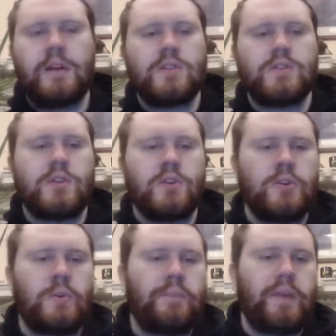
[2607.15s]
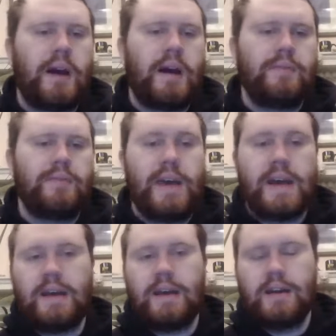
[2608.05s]
So
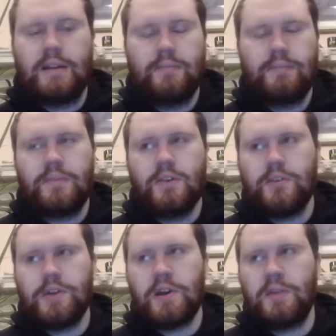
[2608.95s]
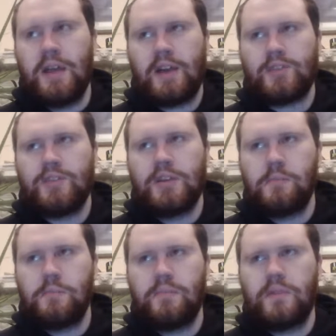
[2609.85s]
that, you know, Hickman actually,